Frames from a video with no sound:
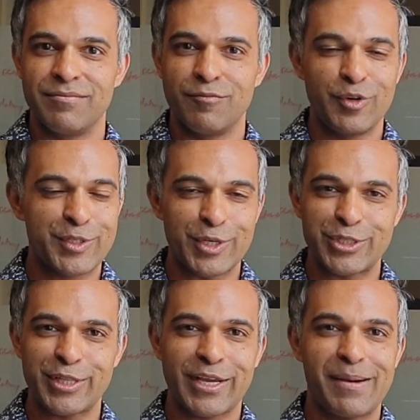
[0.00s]

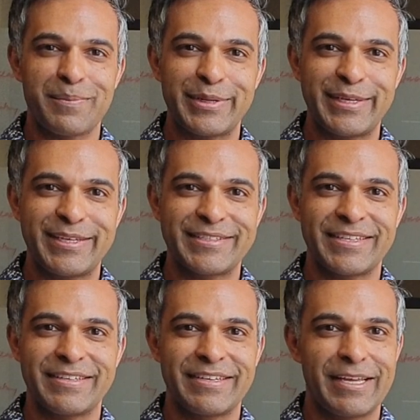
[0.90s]
researching the companies
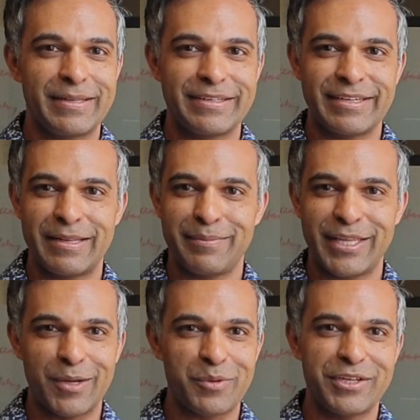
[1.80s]
and
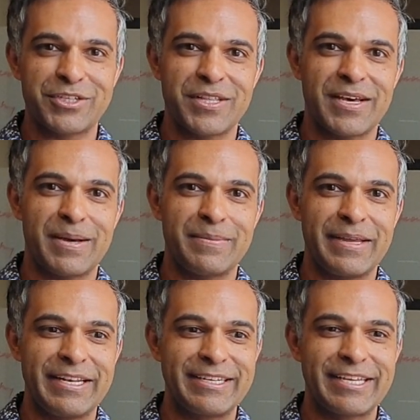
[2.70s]
meeting with each of them
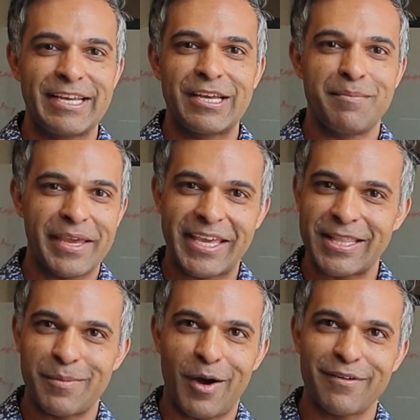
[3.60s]
and making
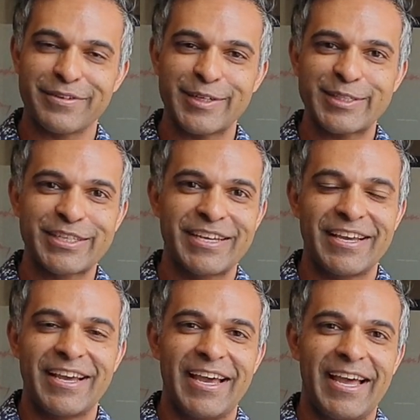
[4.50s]
them offers,
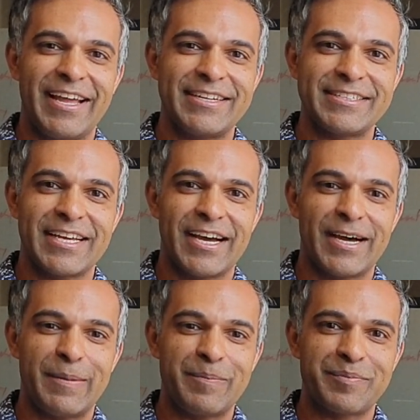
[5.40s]
and
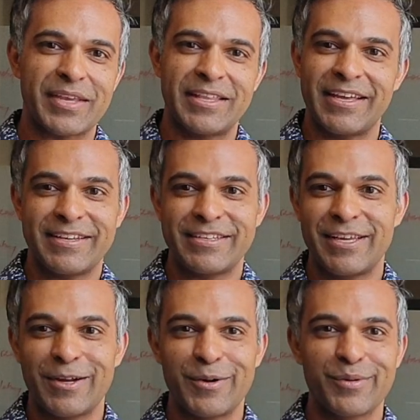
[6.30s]
then
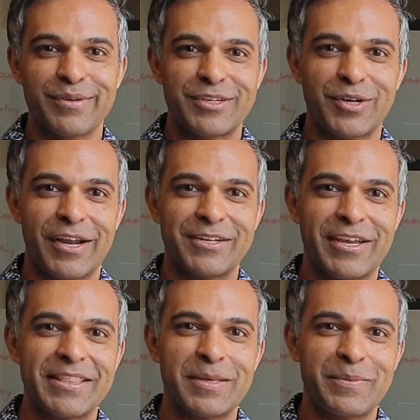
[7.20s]
trying to
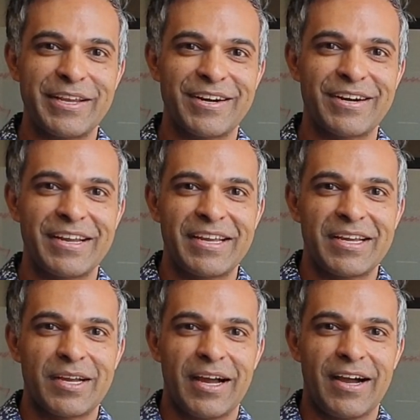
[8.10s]
get them here.
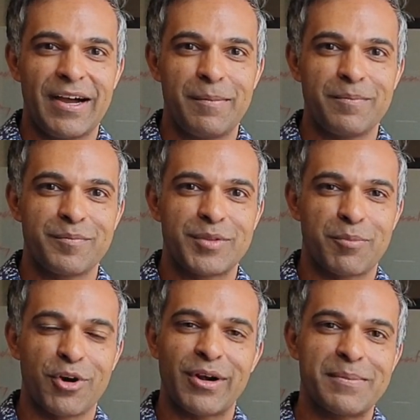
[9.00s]
The
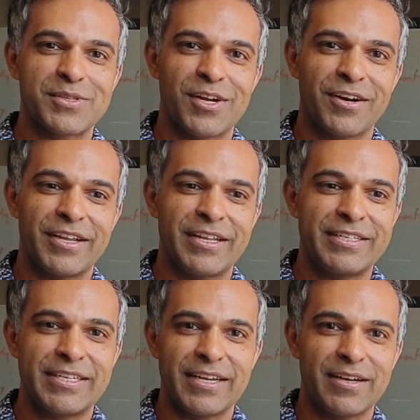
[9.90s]
program
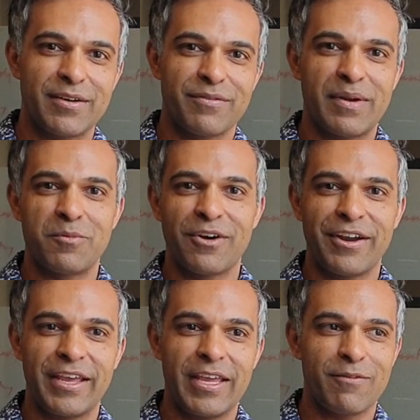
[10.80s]
started
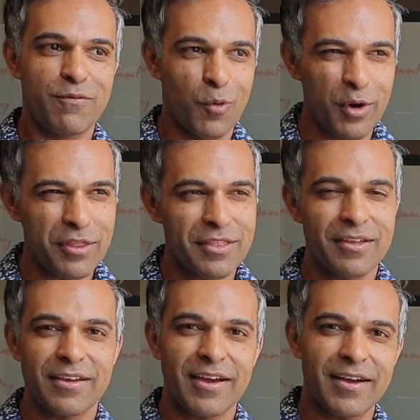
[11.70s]
February 4th,
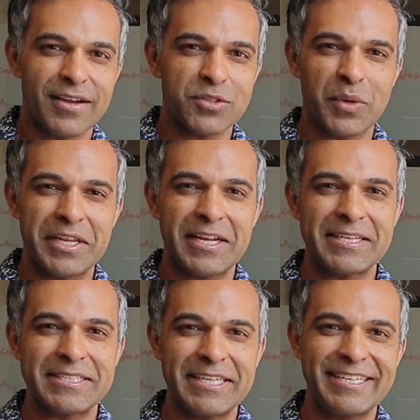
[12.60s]

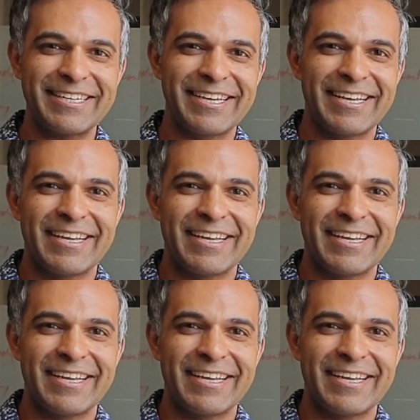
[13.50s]
2019.